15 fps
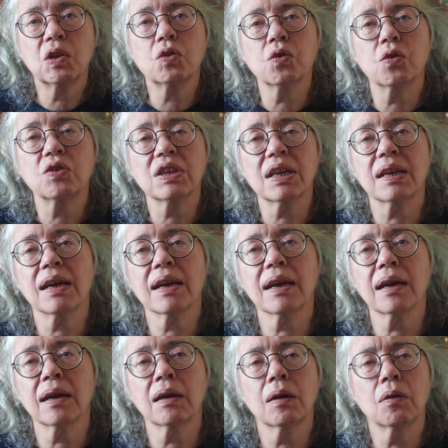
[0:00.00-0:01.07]
Georgette
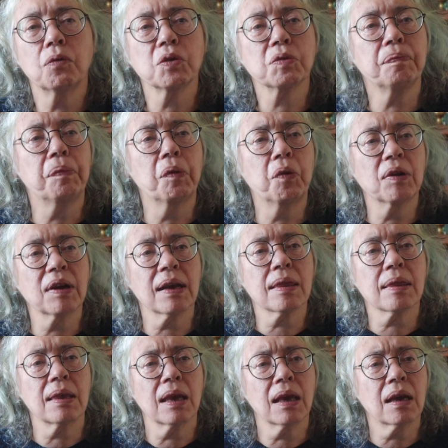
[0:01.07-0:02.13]
Heyer was born, I
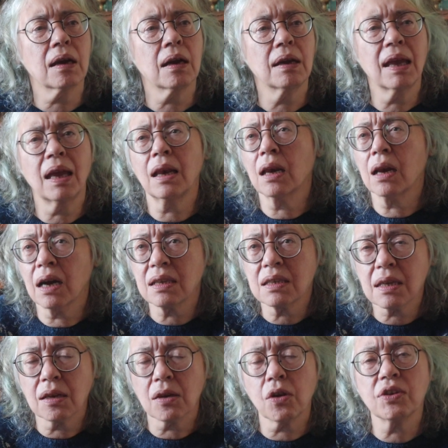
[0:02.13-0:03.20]
think, in
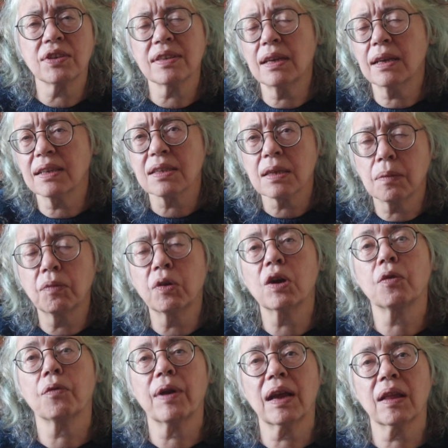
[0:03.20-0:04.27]
1906, somewhere
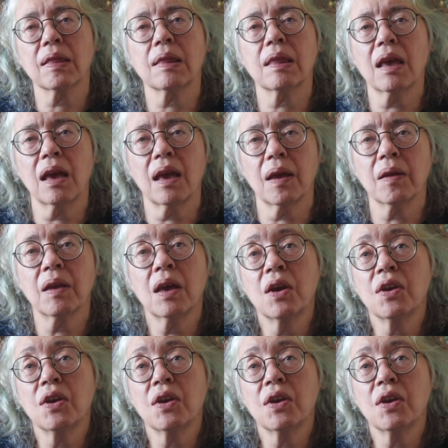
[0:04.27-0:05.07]
around there.